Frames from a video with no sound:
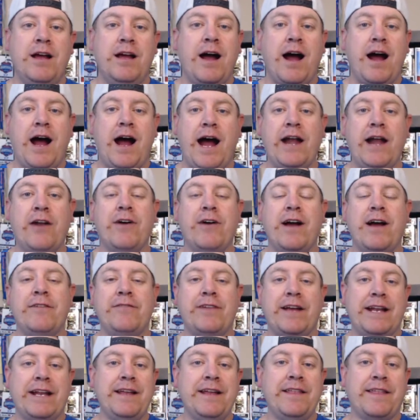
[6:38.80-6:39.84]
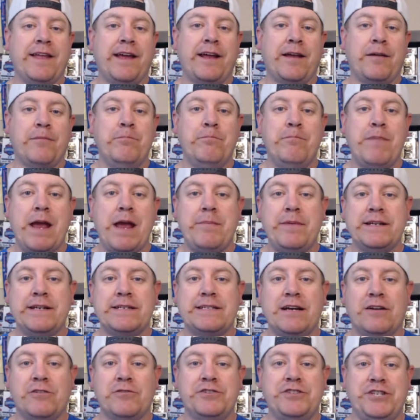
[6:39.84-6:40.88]
I don't have anything, maybe
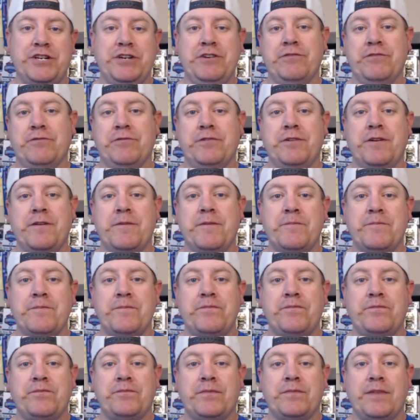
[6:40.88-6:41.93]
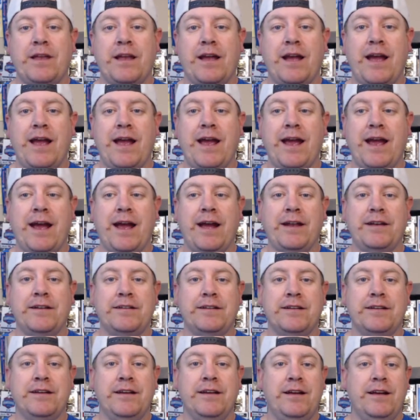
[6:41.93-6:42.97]
until June. And
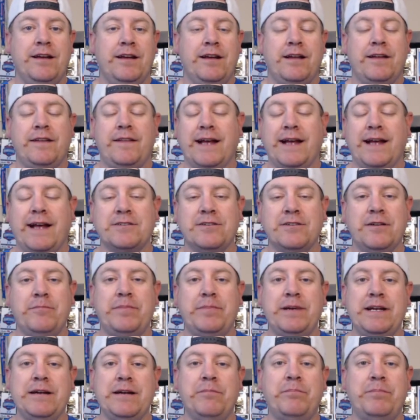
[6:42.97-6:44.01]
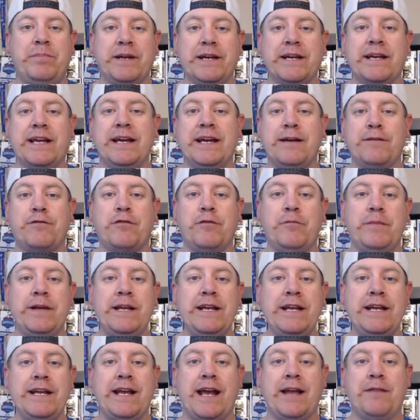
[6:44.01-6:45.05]
that's going to be a big hit for
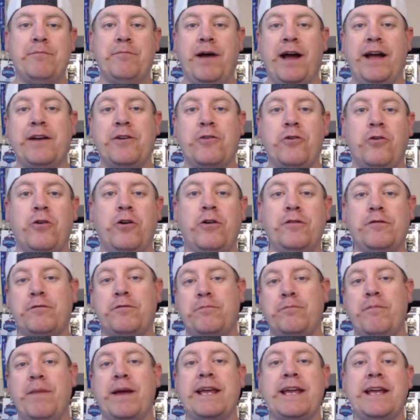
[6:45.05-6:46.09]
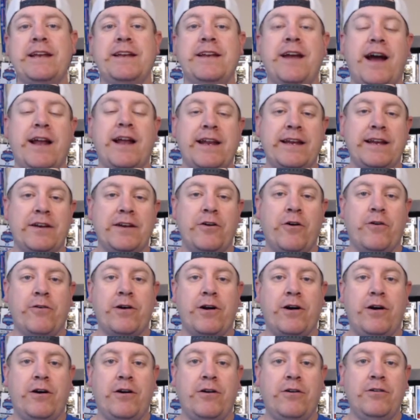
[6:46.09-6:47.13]
me and my goal of making 980
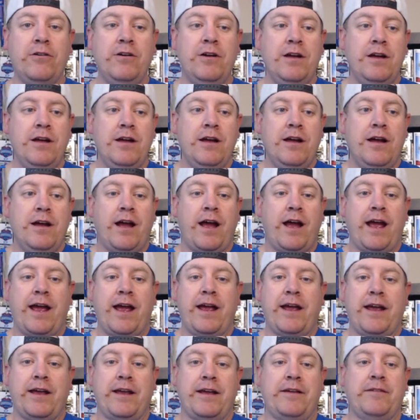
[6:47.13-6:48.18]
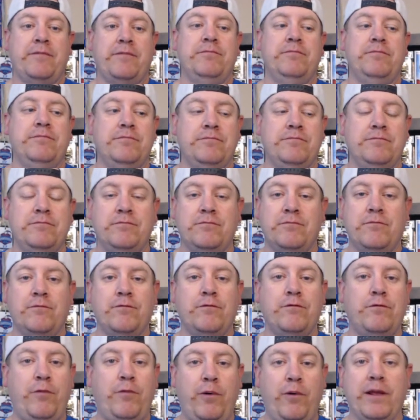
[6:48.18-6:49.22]
Know-It-All a
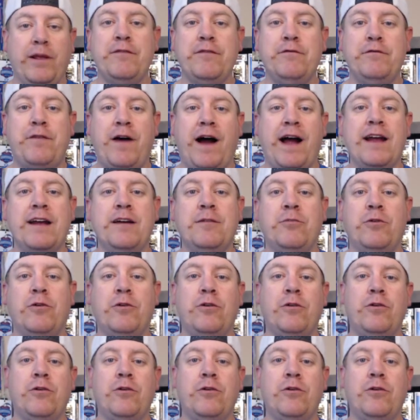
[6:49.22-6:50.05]
really viable,